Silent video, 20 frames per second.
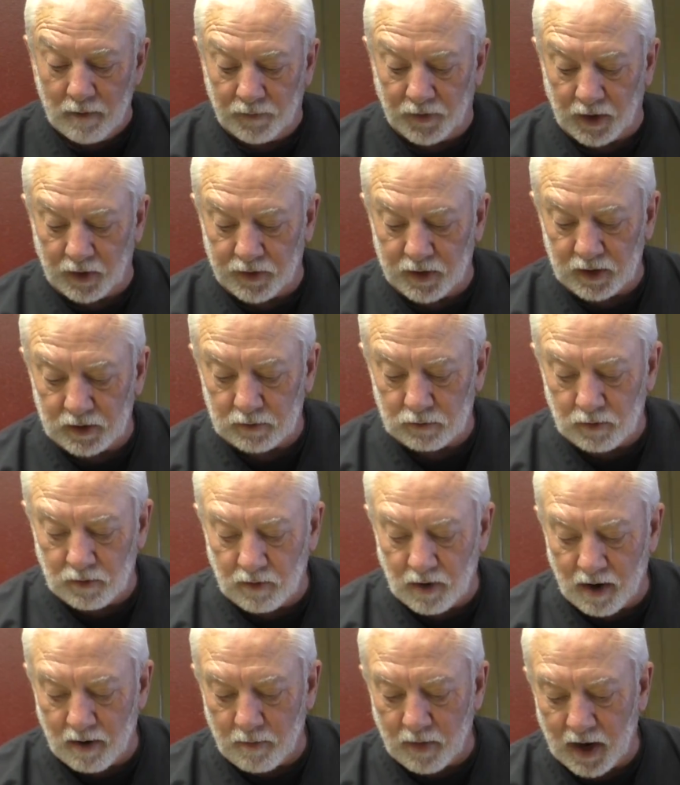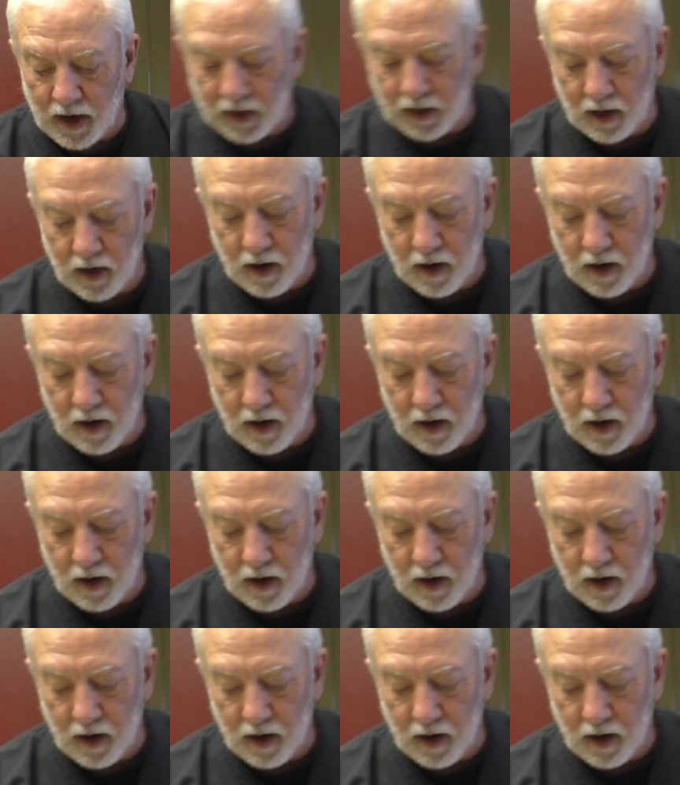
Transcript: Now this one right back